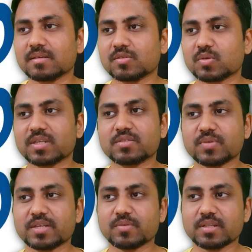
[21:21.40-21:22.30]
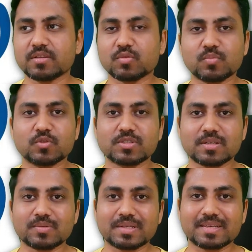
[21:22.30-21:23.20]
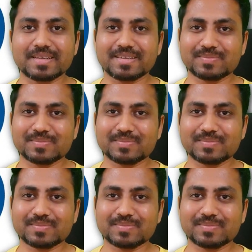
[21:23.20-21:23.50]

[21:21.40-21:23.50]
So let's wait while the robots are working.